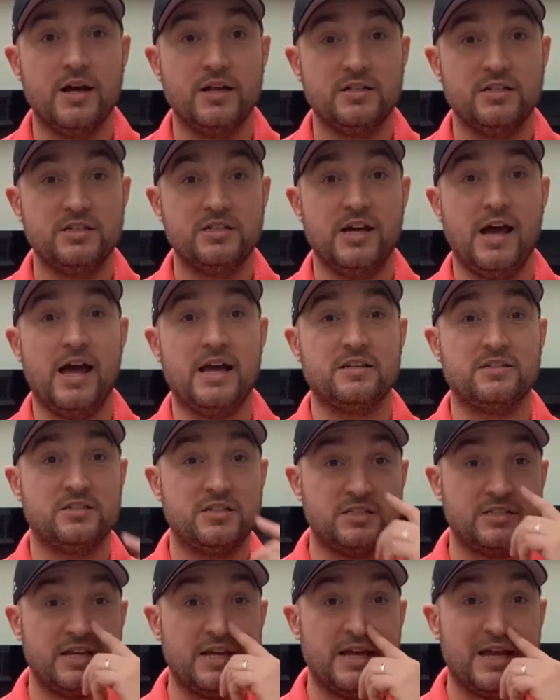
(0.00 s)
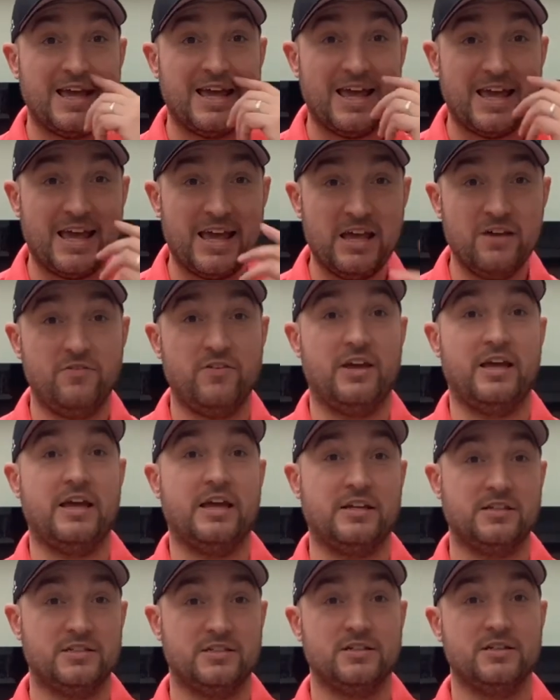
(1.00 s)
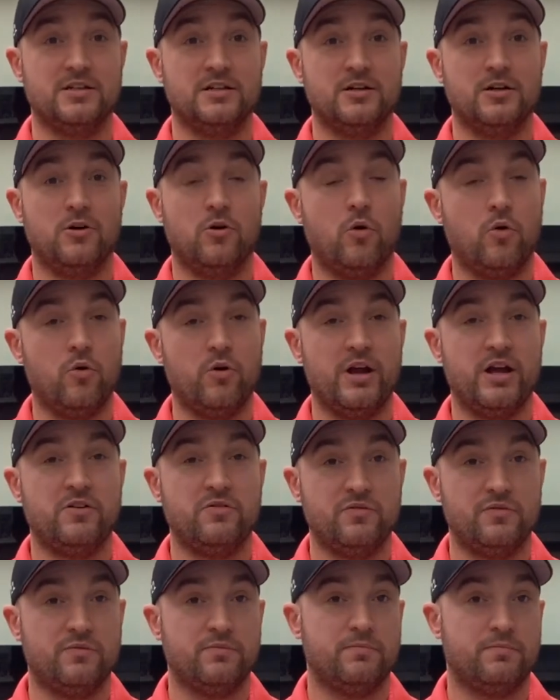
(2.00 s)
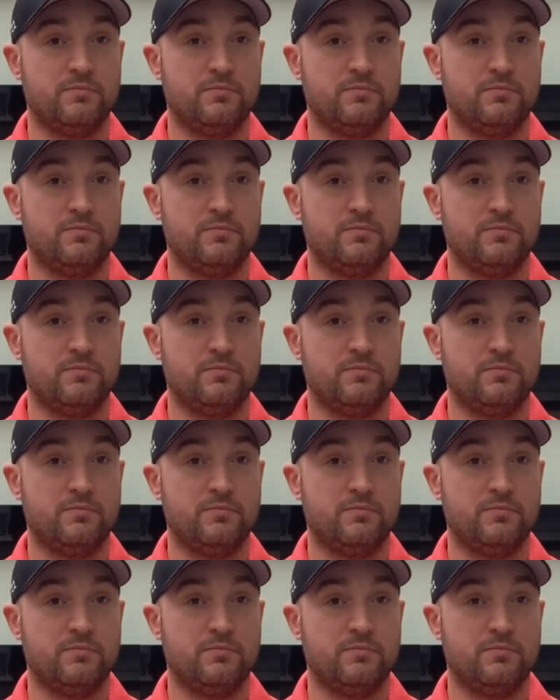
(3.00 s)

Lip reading: to test, to see if it is, or if